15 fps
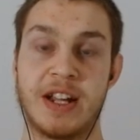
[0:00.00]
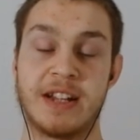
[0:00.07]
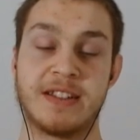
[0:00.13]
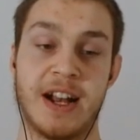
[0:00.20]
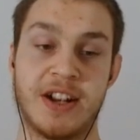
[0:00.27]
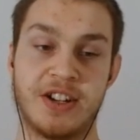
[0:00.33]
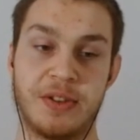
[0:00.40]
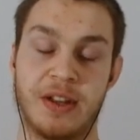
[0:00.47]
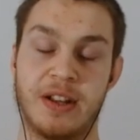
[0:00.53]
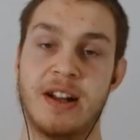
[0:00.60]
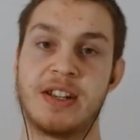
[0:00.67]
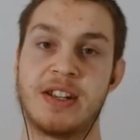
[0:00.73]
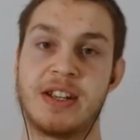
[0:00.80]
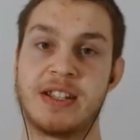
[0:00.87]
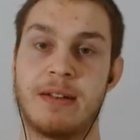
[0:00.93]
It's actually the
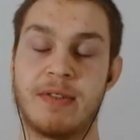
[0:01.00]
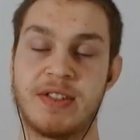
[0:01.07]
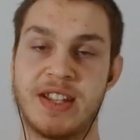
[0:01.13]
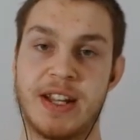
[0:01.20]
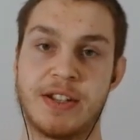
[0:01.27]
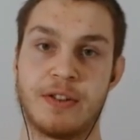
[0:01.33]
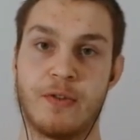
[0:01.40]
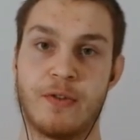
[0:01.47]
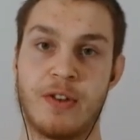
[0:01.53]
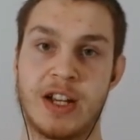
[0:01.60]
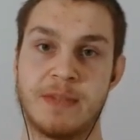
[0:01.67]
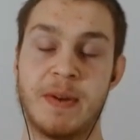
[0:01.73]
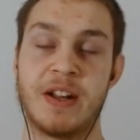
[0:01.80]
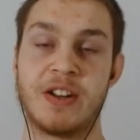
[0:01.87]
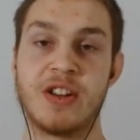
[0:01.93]
Nazis that would censor free
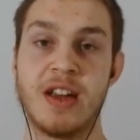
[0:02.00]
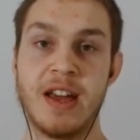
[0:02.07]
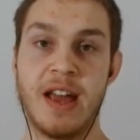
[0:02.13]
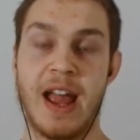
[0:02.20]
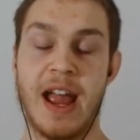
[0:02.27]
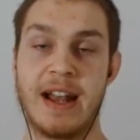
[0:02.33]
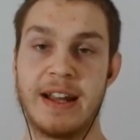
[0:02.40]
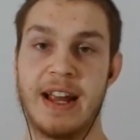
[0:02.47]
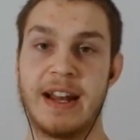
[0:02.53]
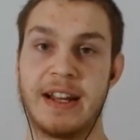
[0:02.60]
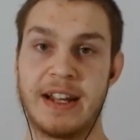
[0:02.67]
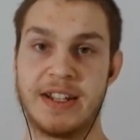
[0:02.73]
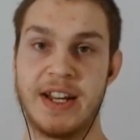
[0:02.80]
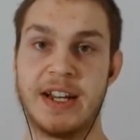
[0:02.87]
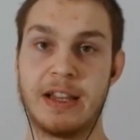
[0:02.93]
speech. And again,
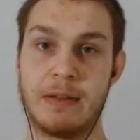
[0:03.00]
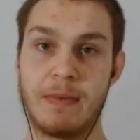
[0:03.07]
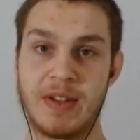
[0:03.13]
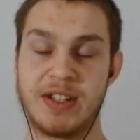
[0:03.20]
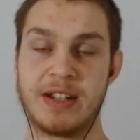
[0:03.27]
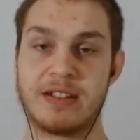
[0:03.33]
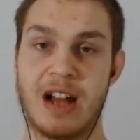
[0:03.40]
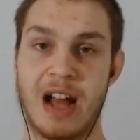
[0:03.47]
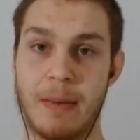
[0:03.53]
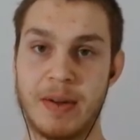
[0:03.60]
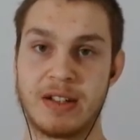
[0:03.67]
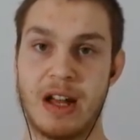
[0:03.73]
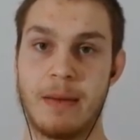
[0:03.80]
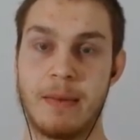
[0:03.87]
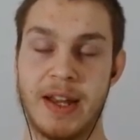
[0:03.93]
continually, we see time and
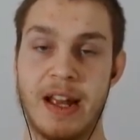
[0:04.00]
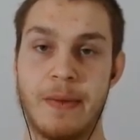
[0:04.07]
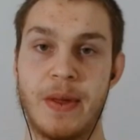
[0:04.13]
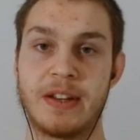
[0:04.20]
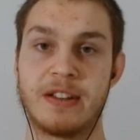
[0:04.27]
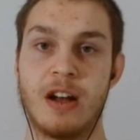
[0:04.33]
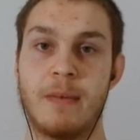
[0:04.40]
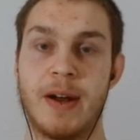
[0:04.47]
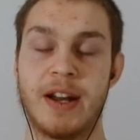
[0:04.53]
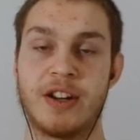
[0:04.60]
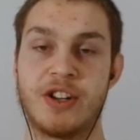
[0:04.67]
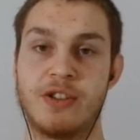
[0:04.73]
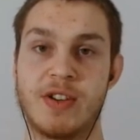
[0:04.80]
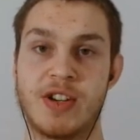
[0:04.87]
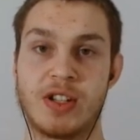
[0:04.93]
time again the Talmudic
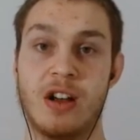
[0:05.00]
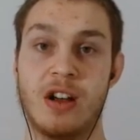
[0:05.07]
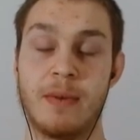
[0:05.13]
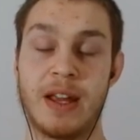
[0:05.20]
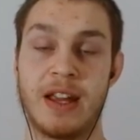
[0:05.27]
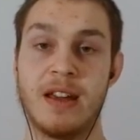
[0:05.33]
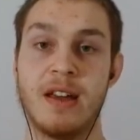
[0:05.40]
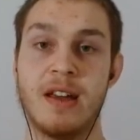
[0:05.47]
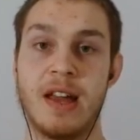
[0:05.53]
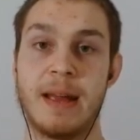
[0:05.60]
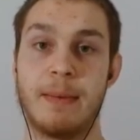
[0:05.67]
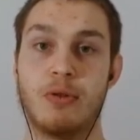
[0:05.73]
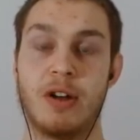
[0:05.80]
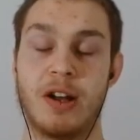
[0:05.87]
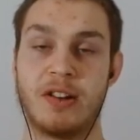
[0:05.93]
Jewish lobby
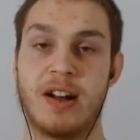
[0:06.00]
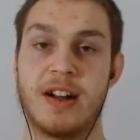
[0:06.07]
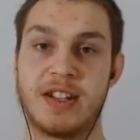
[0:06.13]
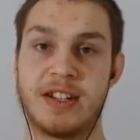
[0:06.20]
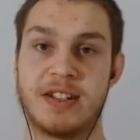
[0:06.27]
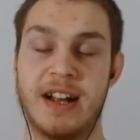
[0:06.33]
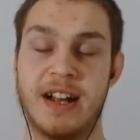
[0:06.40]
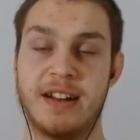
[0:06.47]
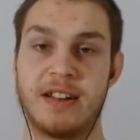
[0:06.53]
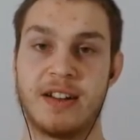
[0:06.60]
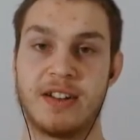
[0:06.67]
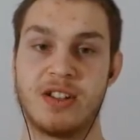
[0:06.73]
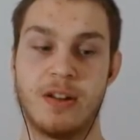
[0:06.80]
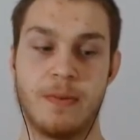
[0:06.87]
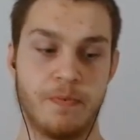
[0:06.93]
employing Nazi
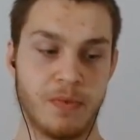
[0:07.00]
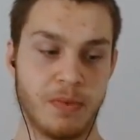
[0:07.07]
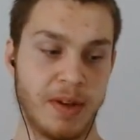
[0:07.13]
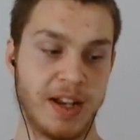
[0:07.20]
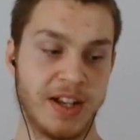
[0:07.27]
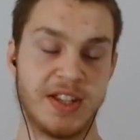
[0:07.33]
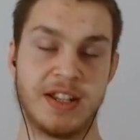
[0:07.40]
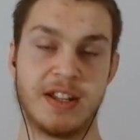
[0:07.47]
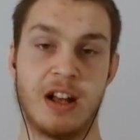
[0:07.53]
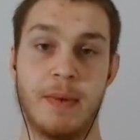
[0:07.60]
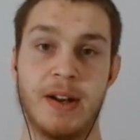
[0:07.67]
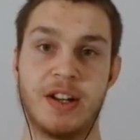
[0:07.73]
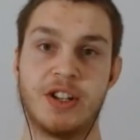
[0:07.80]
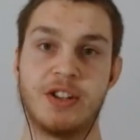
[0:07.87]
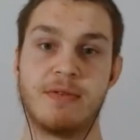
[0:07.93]
tactics, because the
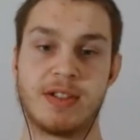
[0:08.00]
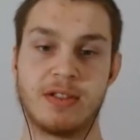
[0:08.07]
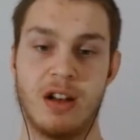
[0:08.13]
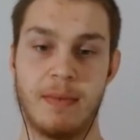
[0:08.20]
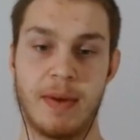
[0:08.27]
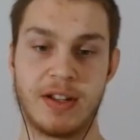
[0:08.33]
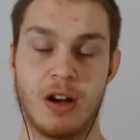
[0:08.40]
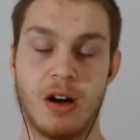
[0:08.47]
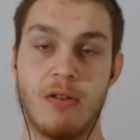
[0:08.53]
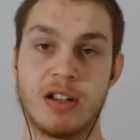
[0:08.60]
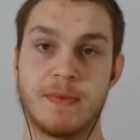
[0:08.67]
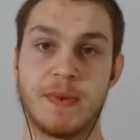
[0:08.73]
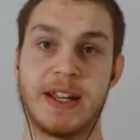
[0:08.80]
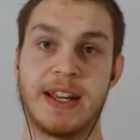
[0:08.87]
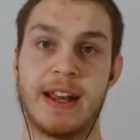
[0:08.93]
Talmudic Jewish lobby has always
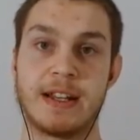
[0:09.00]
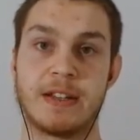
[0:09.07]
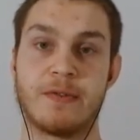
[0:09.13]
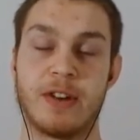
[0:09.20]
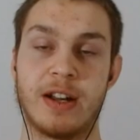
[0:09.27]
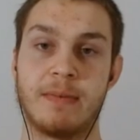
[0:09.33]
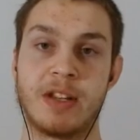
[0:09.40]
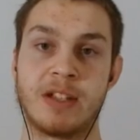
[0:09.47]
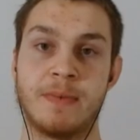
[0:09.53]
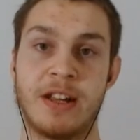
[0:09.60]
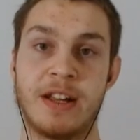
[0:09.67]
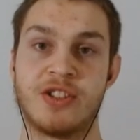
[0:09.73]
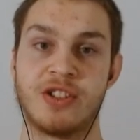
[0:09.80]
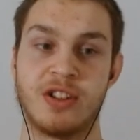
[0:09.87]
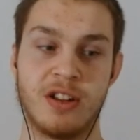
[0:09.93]
been against freedom of
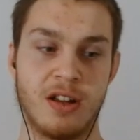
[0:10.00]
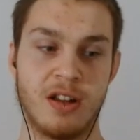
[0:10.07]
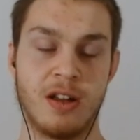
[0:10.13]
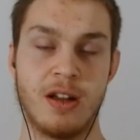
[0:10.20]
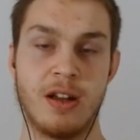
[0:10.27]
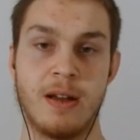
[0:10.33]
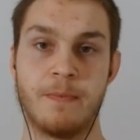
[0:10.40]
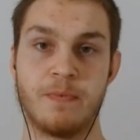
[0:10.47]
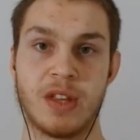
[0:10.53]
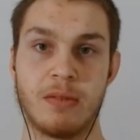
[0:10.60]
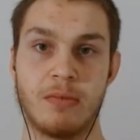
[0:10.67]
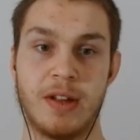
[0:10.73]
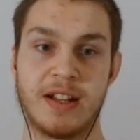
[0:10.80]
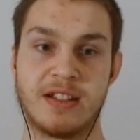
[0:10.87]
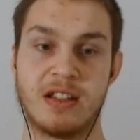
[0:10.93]
speech.
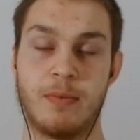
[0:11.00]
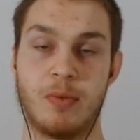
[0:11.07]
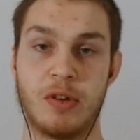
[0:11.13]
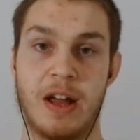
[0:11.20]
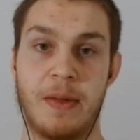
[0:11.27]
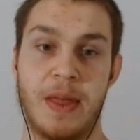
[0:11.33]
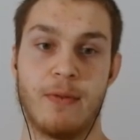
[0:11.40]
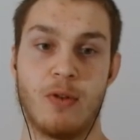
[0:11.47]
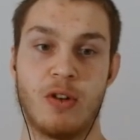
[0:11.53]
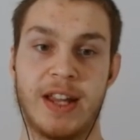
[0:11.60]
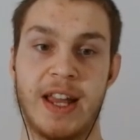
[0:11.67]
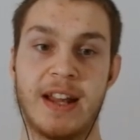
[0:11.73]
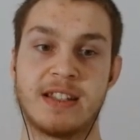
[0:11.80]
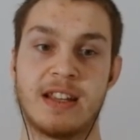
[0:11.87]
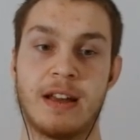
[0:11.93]
Plain and simple, and they were
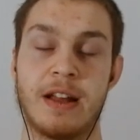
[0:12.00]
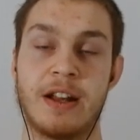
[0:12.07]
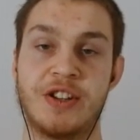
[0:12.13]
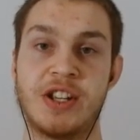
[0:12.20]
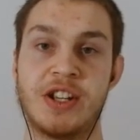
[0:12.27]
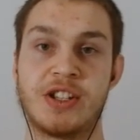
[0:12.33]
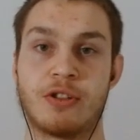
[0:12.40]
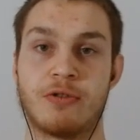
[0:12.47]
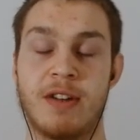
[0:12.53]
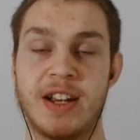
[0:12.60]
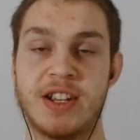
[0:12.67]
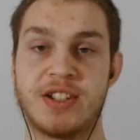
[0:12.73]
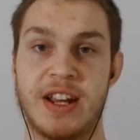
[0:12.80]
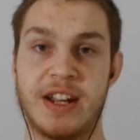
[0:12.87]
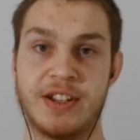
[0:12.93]
against it in Jesus
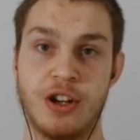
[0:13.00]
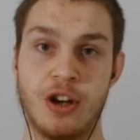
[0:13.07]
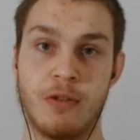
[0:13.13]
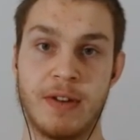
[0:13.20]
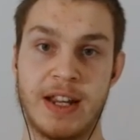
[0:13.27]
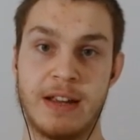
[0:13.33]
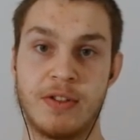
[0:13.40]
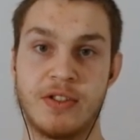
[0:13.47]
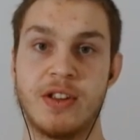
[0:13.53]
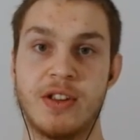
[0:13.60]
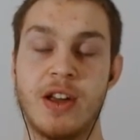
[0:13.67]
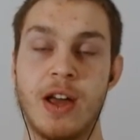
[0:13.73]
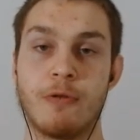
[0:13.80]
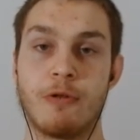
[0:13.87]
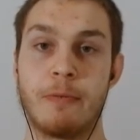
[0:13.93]
Christ's day too, when he was
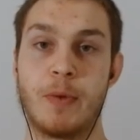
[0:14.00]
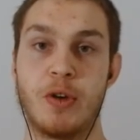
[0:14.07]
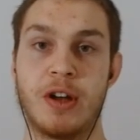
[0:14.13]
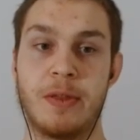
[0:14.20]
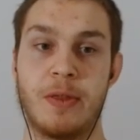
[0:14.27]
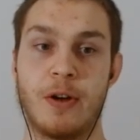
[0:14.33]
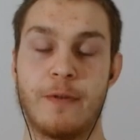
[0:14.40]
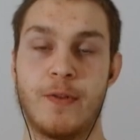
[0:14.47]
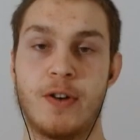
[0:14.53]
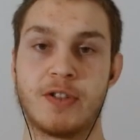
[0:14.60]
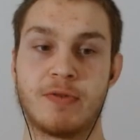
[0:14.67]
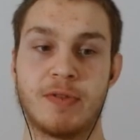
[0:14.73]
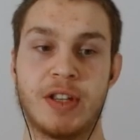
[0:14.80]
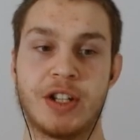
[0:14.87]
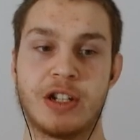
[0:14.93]
rebuking their
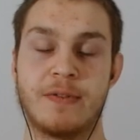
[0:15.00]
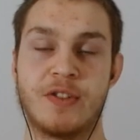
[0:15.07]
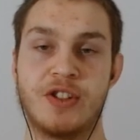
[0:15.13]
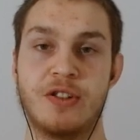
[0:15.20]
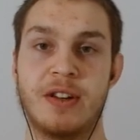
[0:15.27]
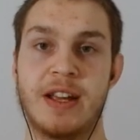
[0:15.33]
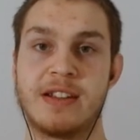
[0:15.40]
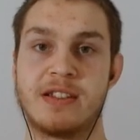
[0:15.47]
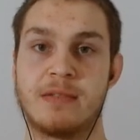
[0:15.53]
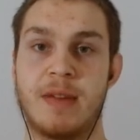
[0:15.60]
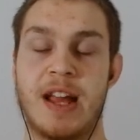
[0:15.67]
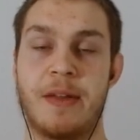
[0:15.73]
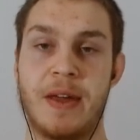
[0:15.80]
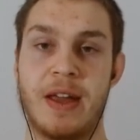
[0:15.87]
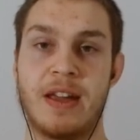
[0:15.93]
false religion of Judaism,
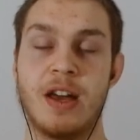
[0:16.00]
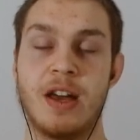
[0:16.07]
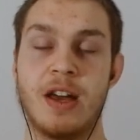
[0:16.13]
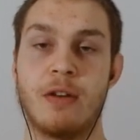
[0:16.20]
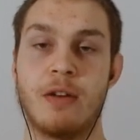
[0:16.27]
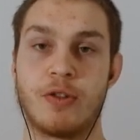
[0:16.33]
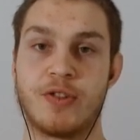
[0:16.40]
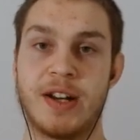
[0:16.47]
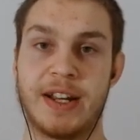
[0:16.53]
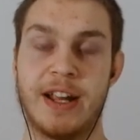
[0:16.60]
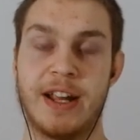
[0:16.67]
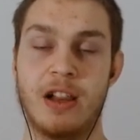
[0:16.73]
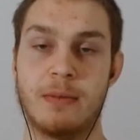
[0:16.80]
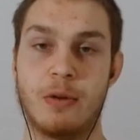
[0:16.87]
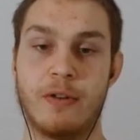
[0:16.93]
and they were trying to
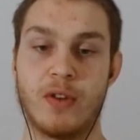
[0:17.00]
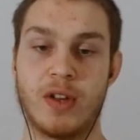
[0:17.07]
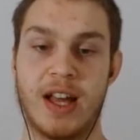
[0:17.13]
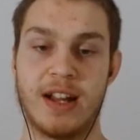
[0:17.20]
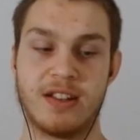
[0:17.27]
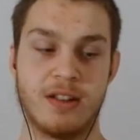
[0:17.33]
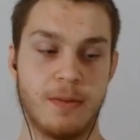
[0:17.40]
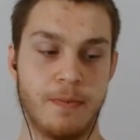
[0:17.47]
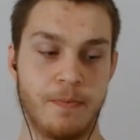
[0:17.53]
kill him over that.